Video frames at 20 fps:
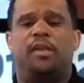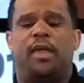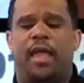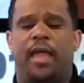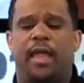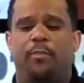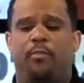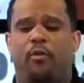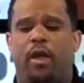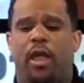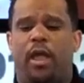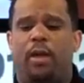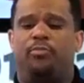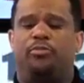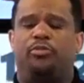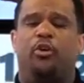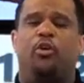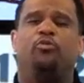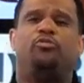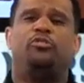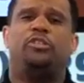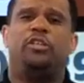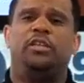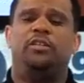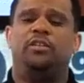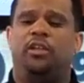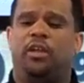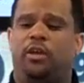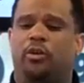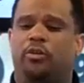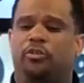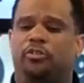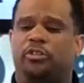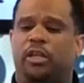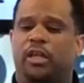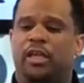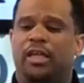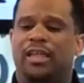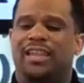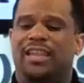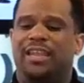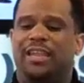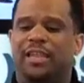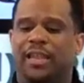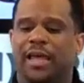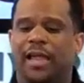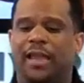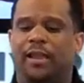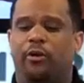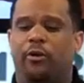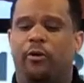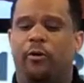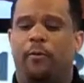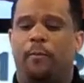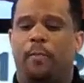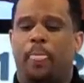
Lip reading: Abraham 13 years later,